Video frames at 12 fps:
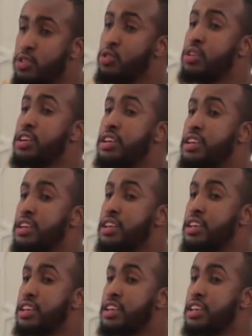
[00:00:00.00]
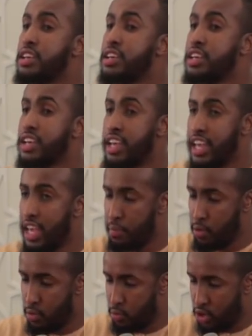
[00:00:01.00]
Who?
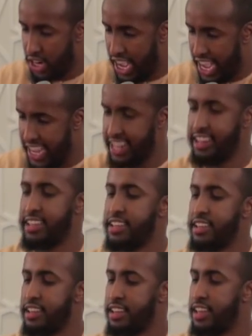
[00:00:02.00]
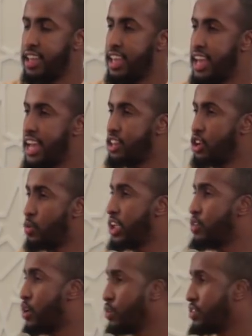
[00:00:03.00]
Ibn Mujahid. And you know what
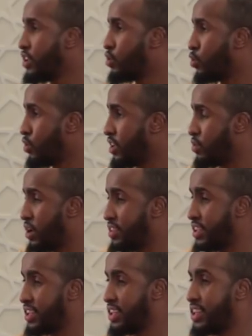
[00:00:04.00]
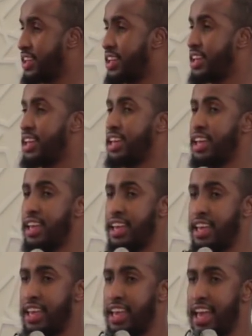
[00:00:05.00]
he wrote? He called it what?
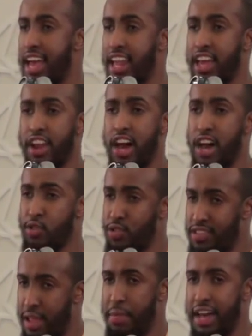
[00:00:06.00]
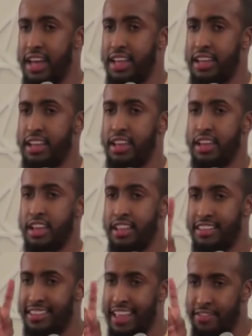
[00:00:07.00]
Al-Qira'at al-Sab'ah.
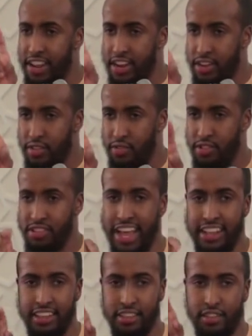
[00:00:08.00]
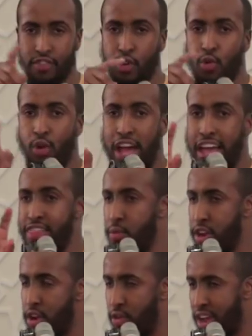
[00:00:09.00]
The 7 reciters of the Quran that
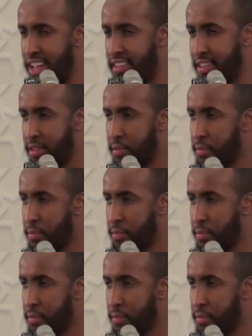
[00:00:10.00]
we know, right?